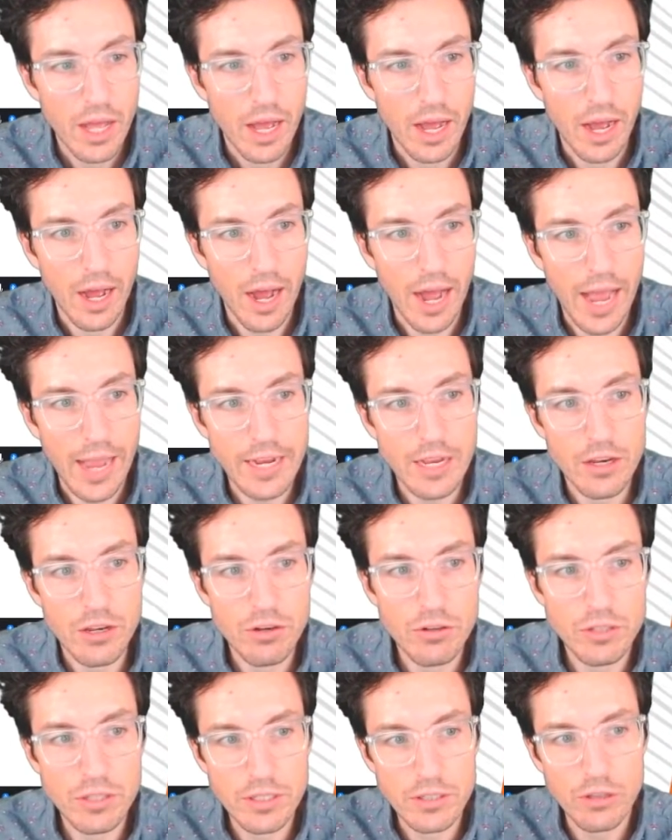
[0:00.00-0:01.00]
Uh, I can
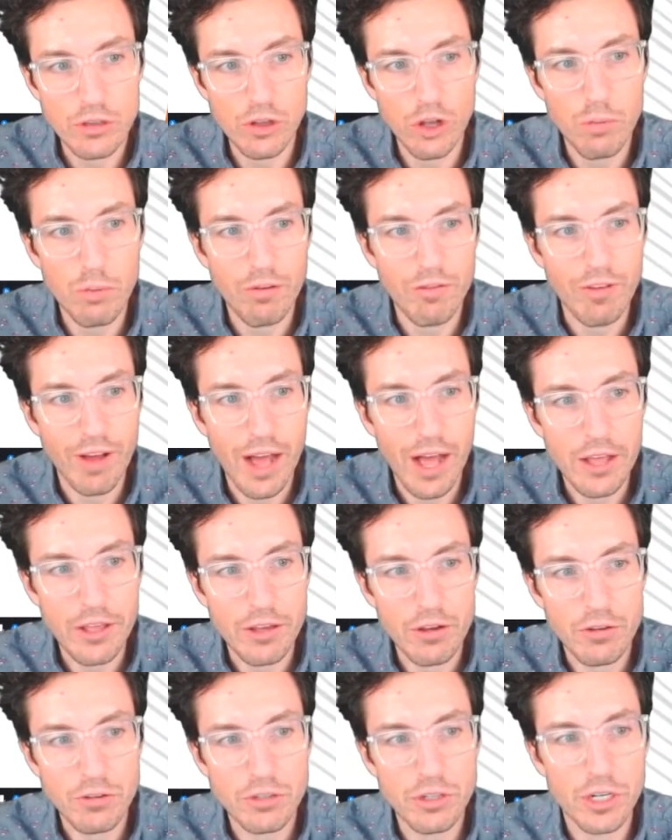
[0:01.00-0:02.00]
use this global
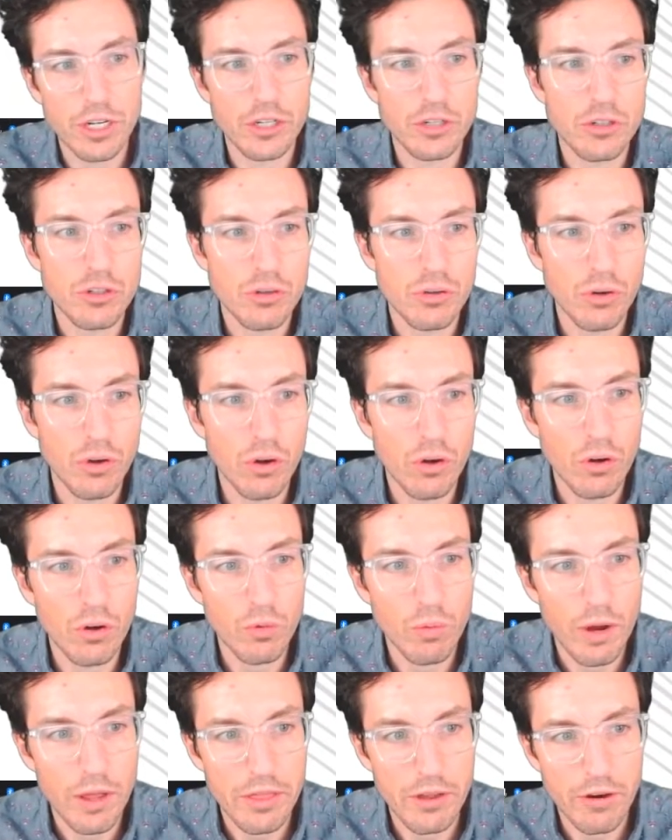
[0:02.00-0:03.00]
value to control
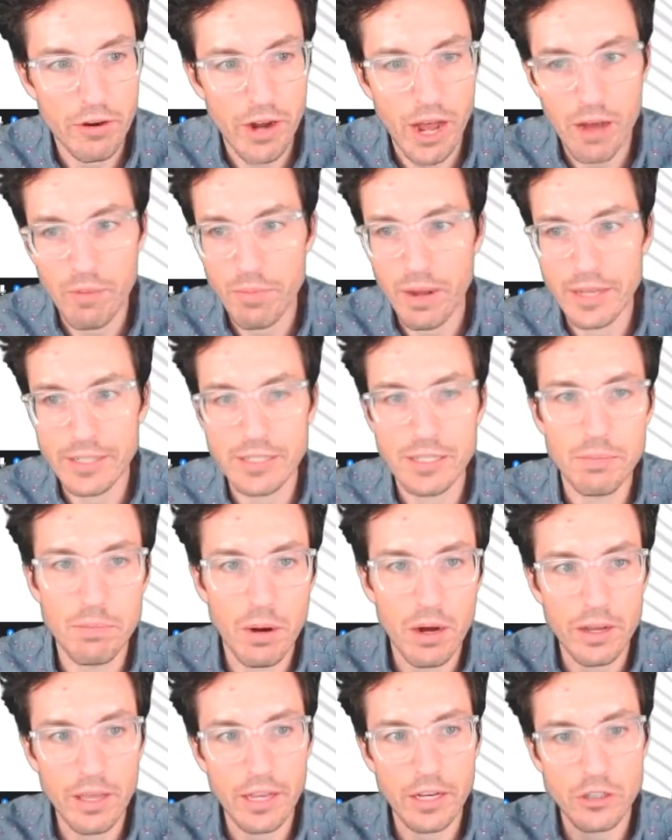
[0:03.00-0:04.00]
whether or not my
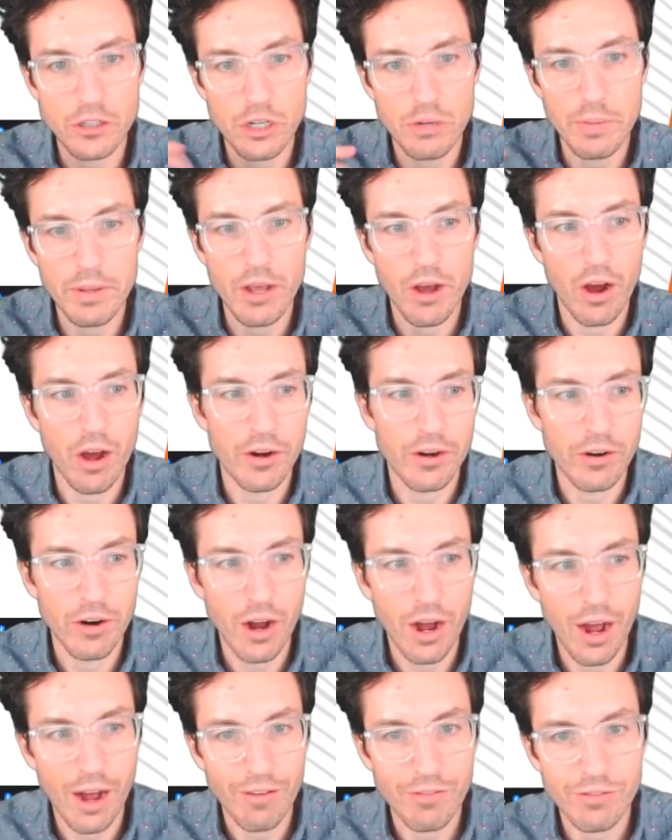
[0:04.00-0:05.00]
debugging should be on or
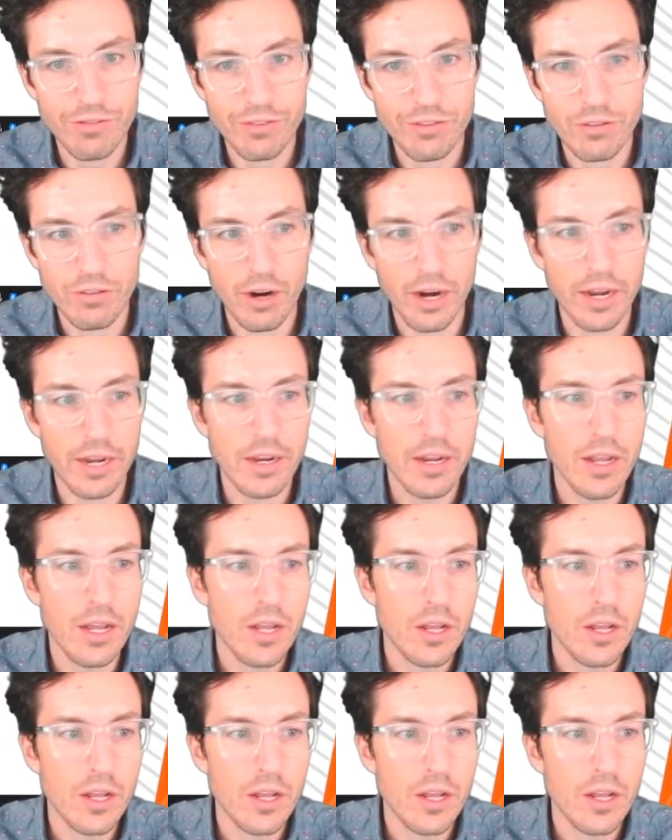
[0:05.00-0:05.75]
off, right?